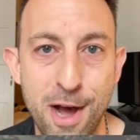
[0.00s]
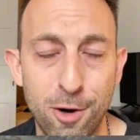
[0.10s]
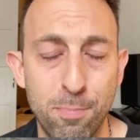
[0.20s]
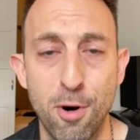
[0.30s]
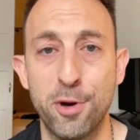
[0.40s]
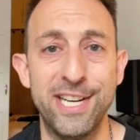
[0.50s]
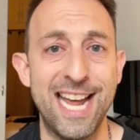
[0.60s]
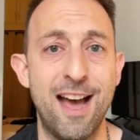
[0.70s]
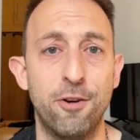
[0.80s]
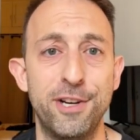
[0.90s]
model broken
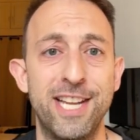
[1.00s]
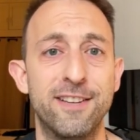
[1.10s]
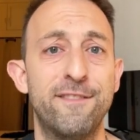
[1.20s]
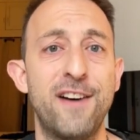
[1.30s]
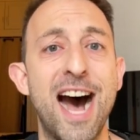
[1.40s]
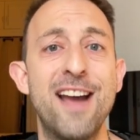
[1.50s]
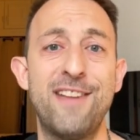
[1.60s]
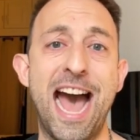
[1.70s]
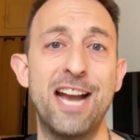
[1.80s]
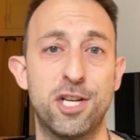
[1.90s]
down into
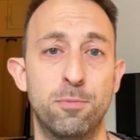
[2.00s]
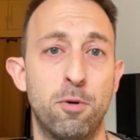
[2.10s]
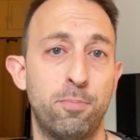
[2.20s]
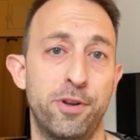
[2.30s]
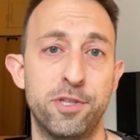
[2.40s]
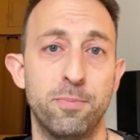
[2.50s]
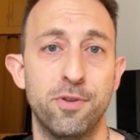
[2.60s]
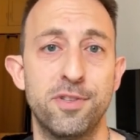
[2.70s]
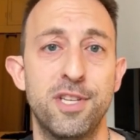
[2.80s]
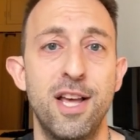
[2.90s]
5 actionable
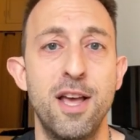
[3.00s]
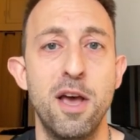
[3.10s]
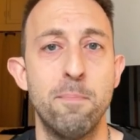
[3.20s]
principles: